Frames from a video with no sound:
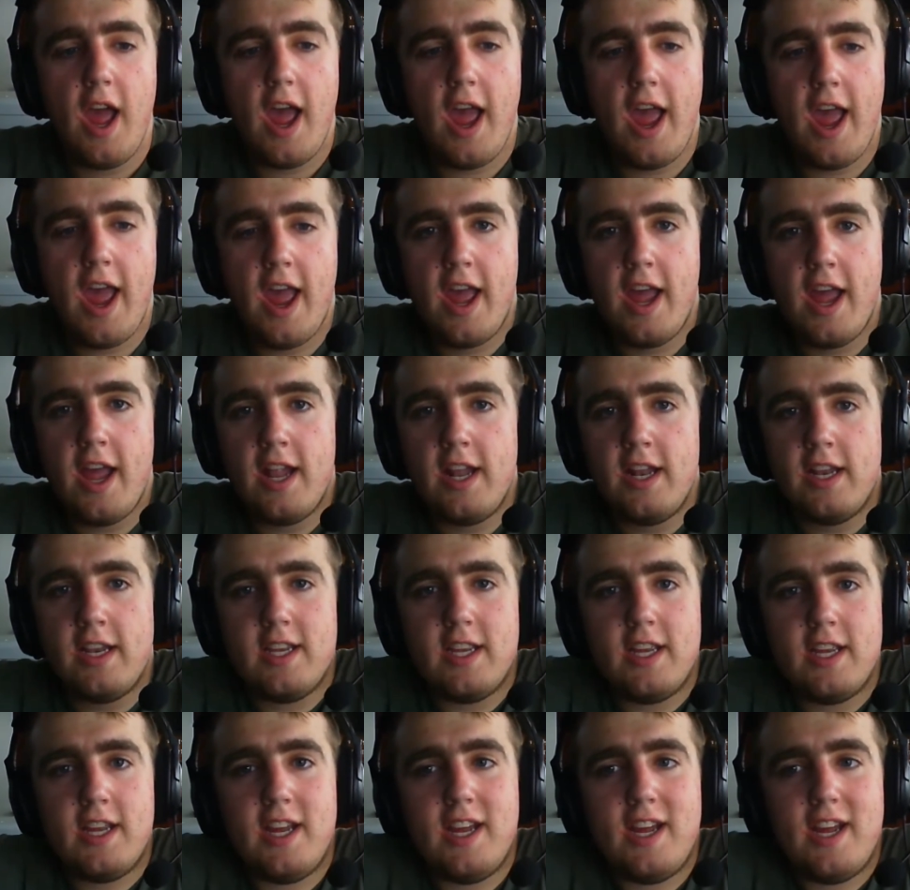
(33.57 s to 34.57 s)

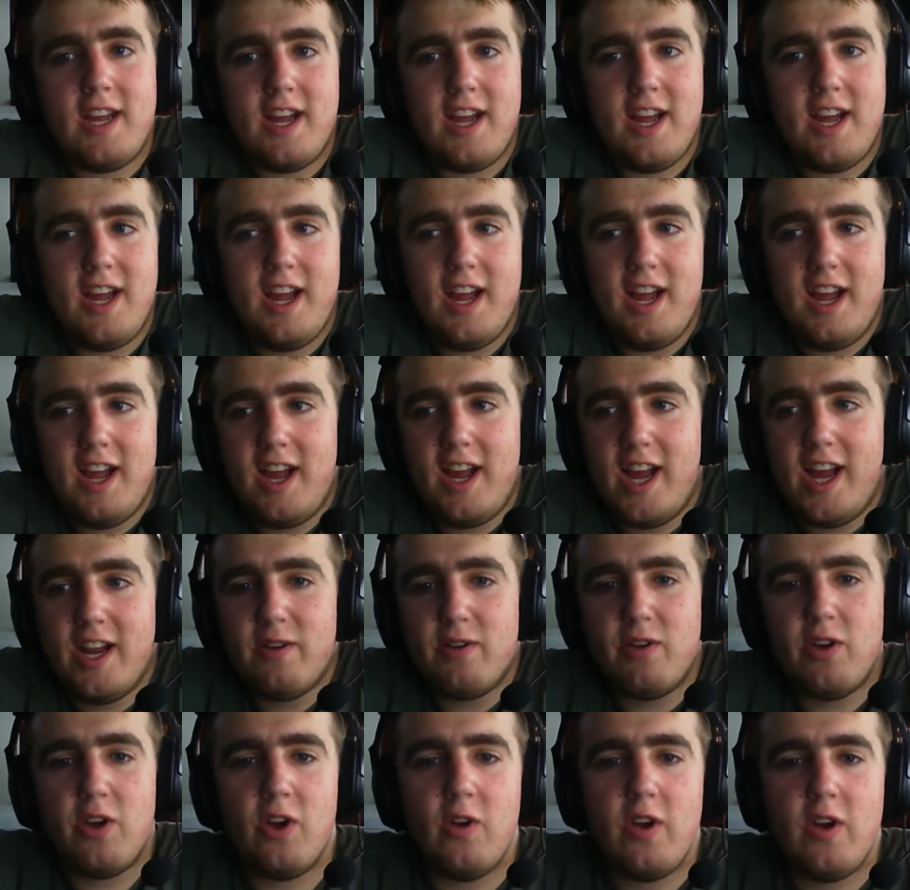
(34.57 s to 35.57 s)
And I
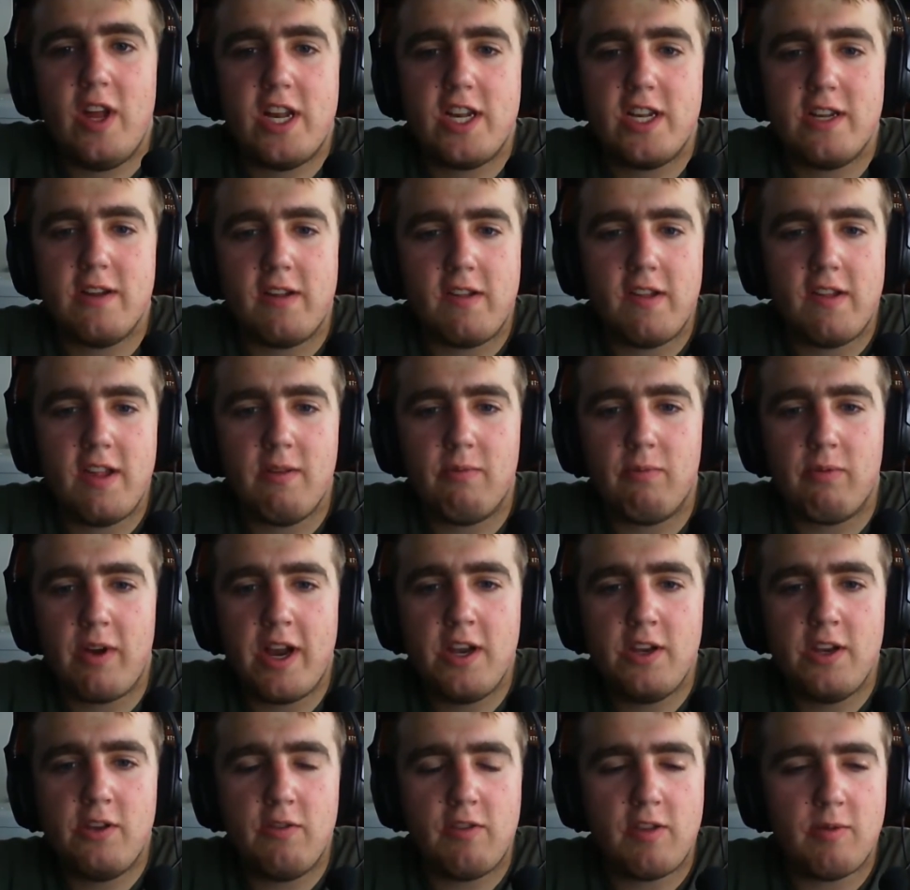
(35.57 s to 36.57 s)
don't know. It's just it
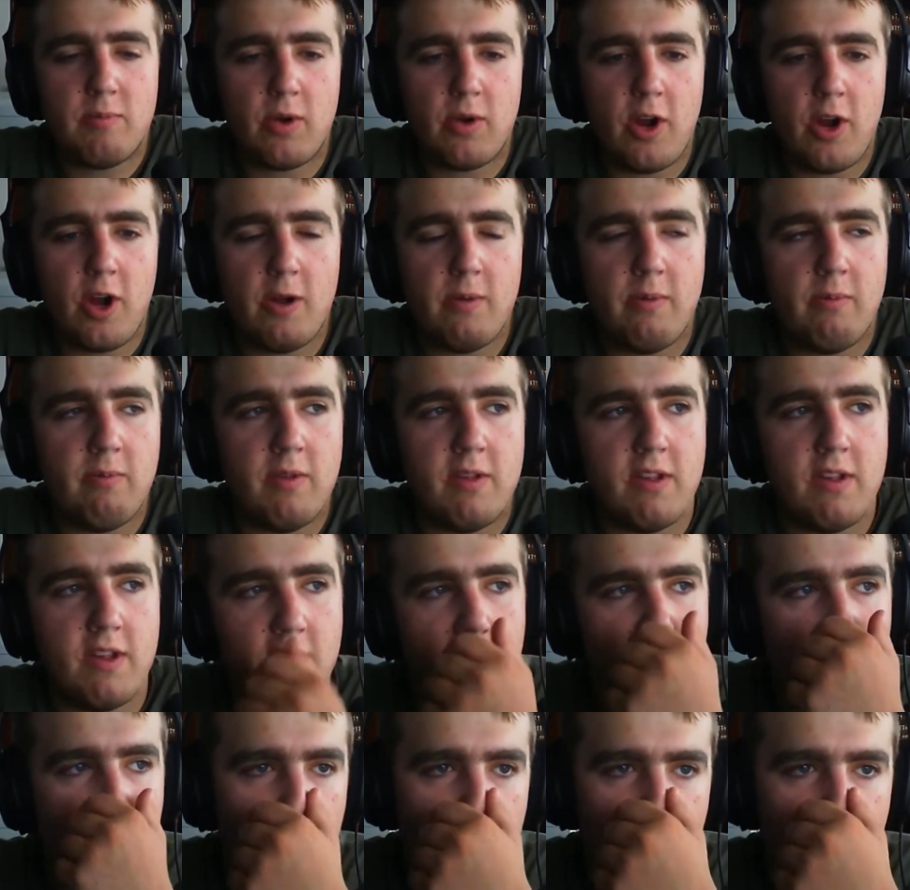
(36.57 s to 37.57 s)
ran into some problems.
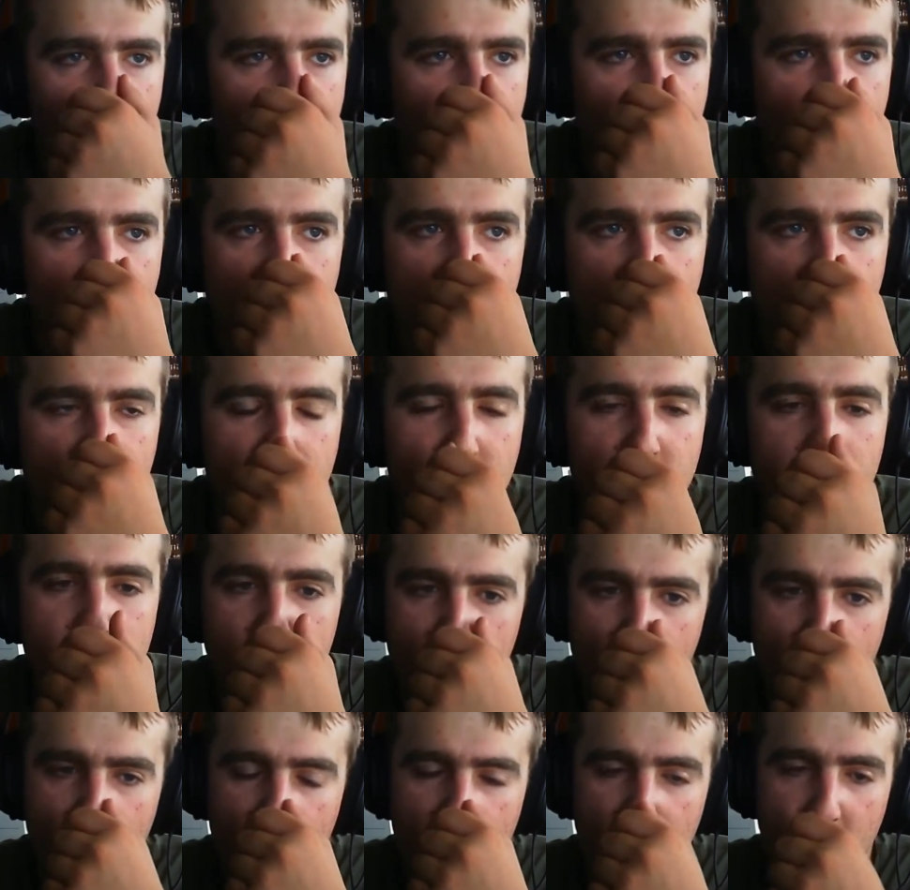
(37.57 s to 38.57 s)
Uh, something about the
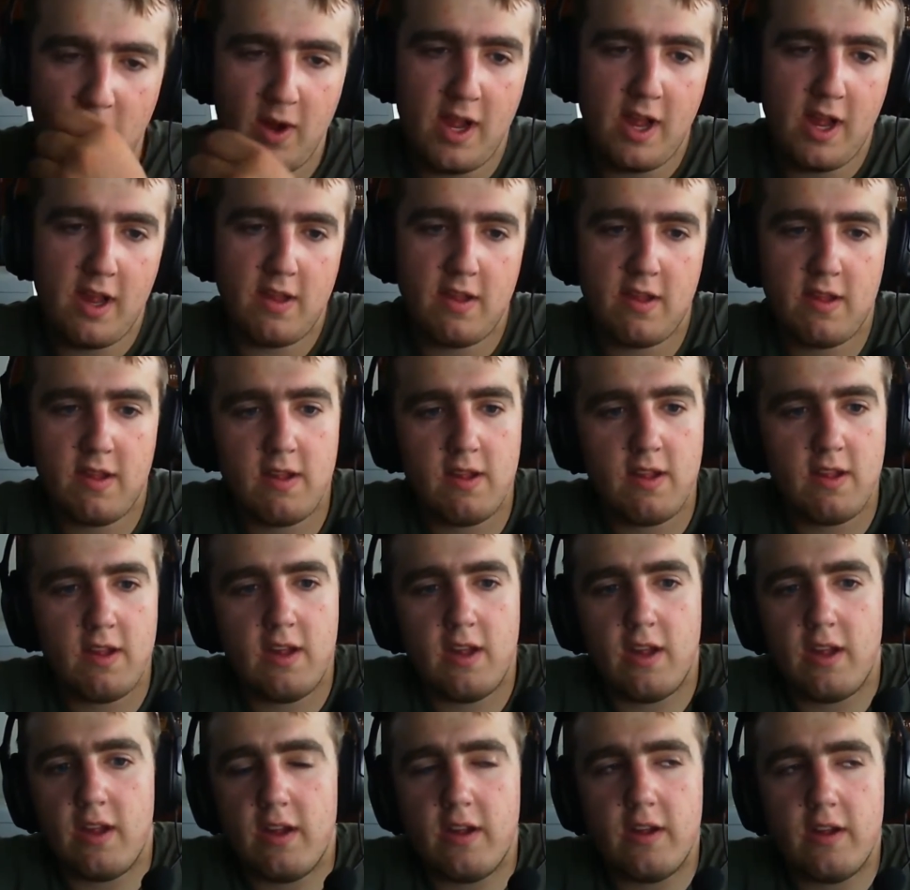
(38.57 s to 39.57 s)
BIOS
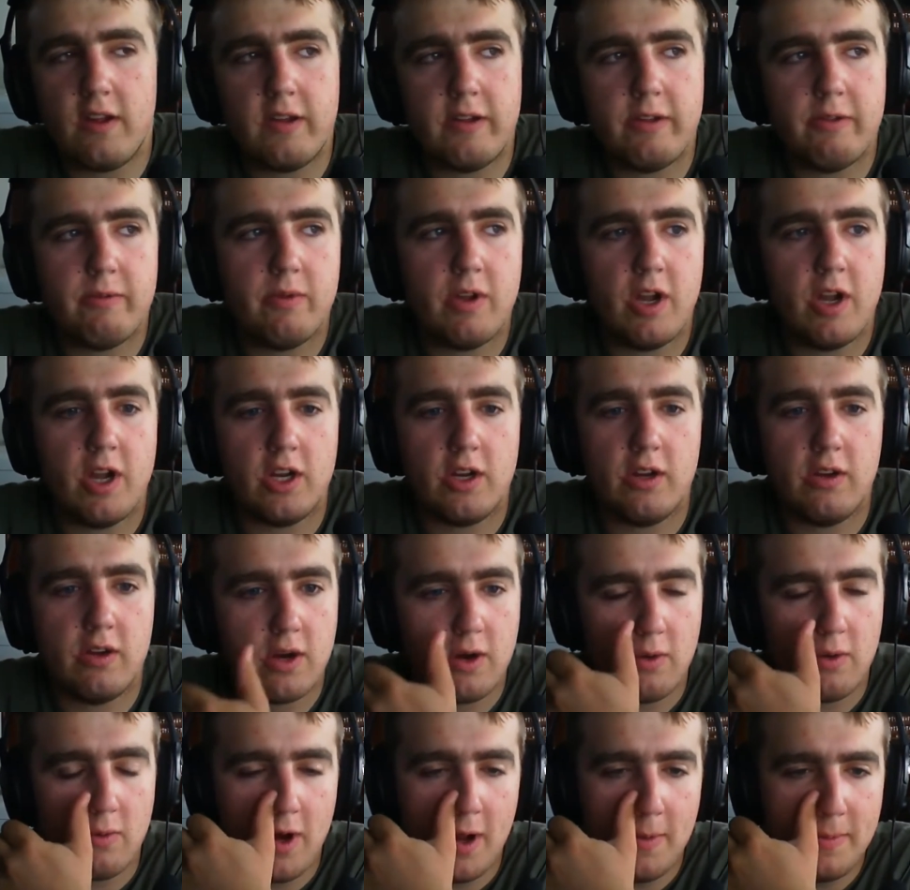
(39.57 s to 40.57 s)
uh, got
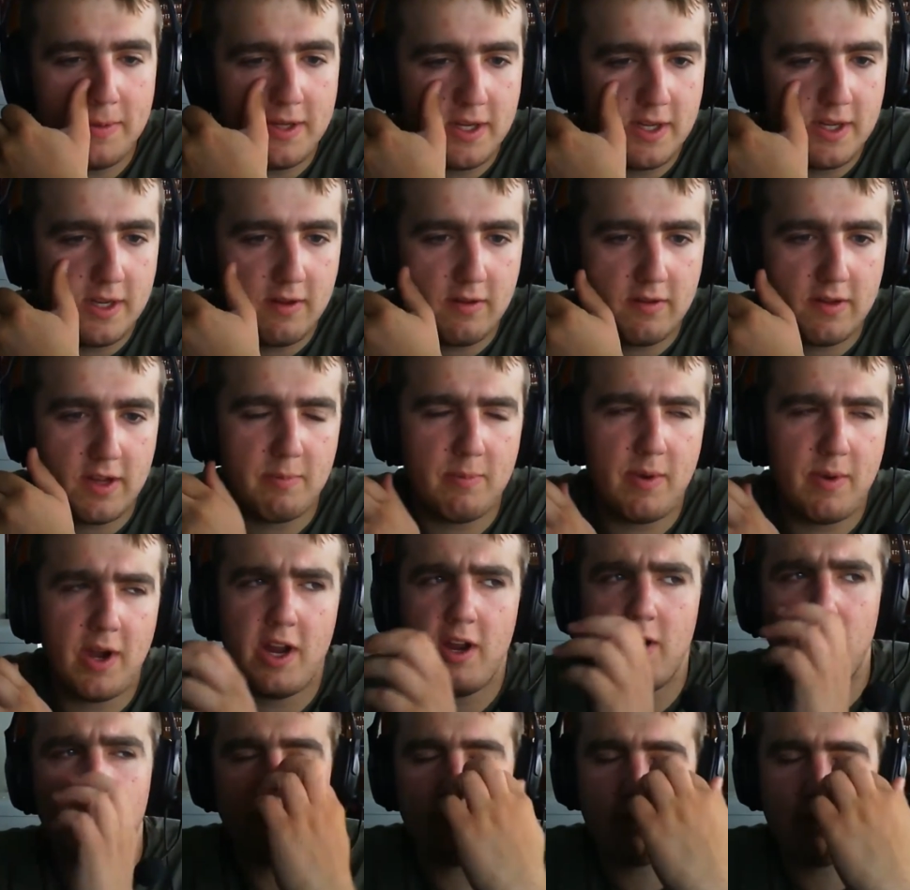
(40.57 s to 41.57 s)
corrupted. It's like
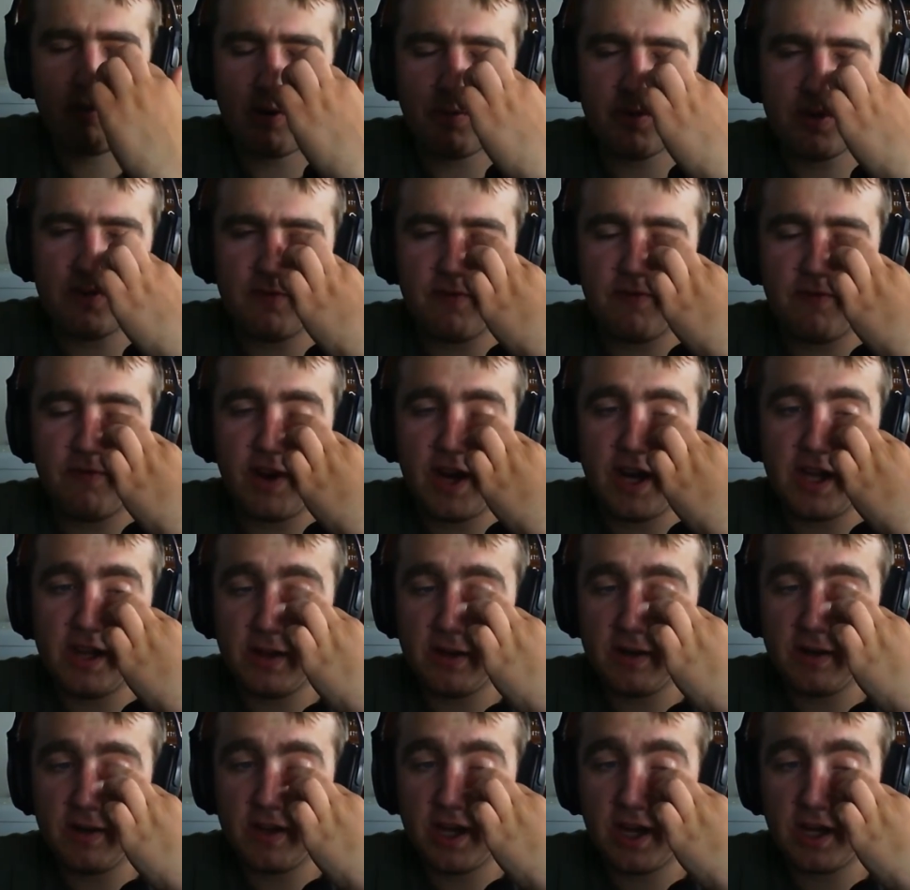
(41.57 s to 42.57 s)
BIOS corruption
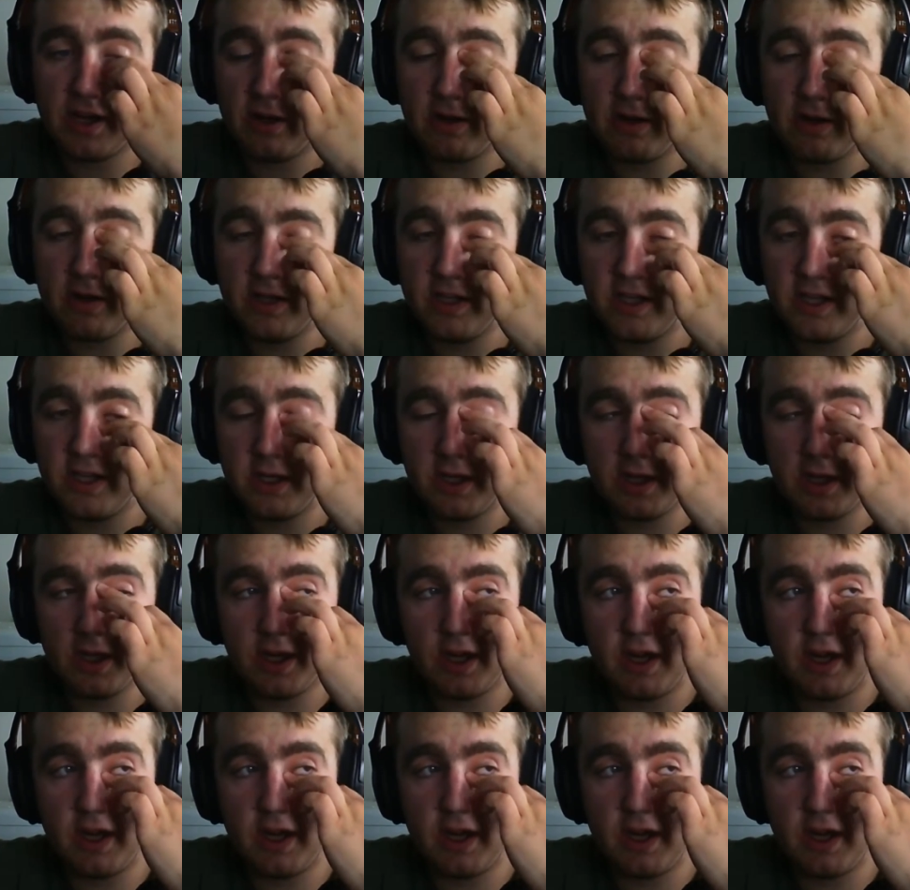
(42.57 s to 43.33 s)
failure. They called it.